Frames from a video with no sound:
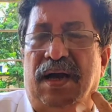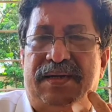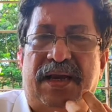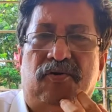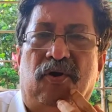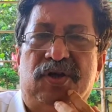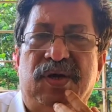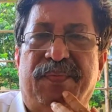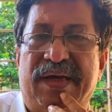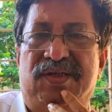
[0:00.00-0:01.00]

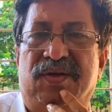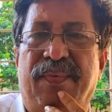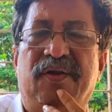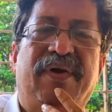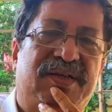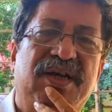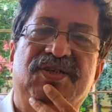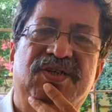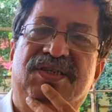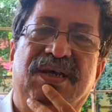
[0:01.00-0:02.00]
technology-based manufacturing
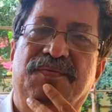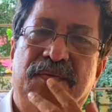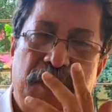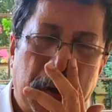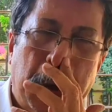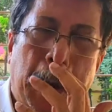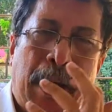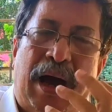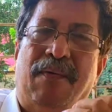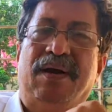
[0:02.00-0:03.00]
system.
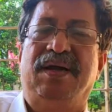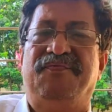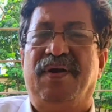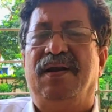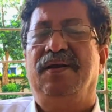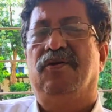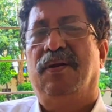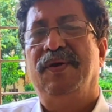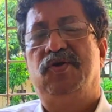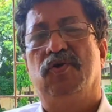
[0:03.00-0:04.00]
Our different
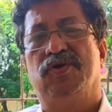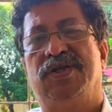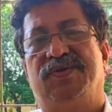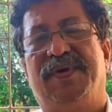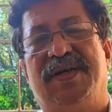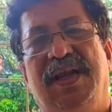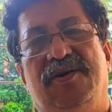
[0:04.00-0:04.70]
economic zones, especially